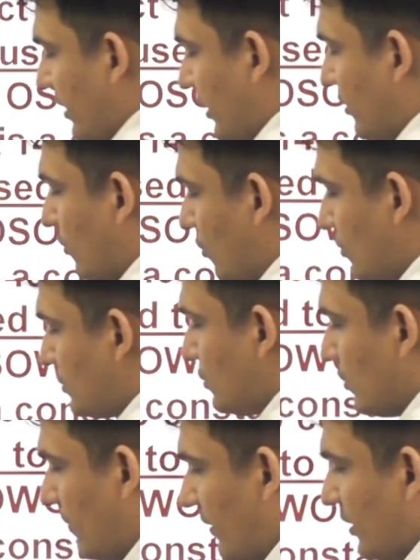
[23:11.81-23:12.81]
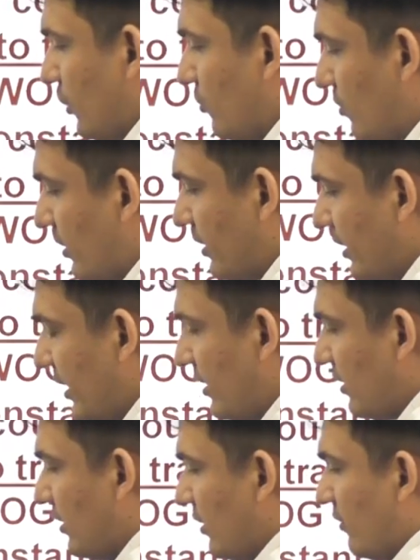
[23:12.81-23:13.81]
it goes to a particular
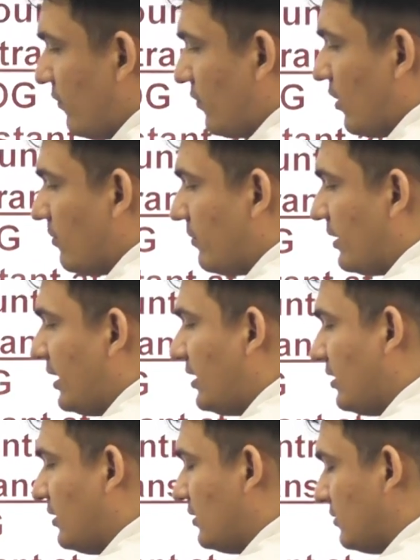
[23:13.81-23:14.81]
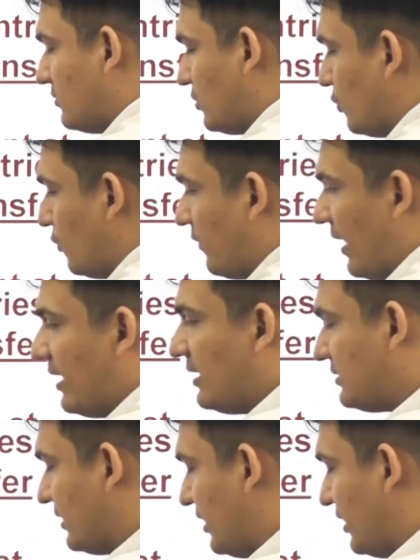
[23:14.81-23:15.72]
grid. From grid, through wires,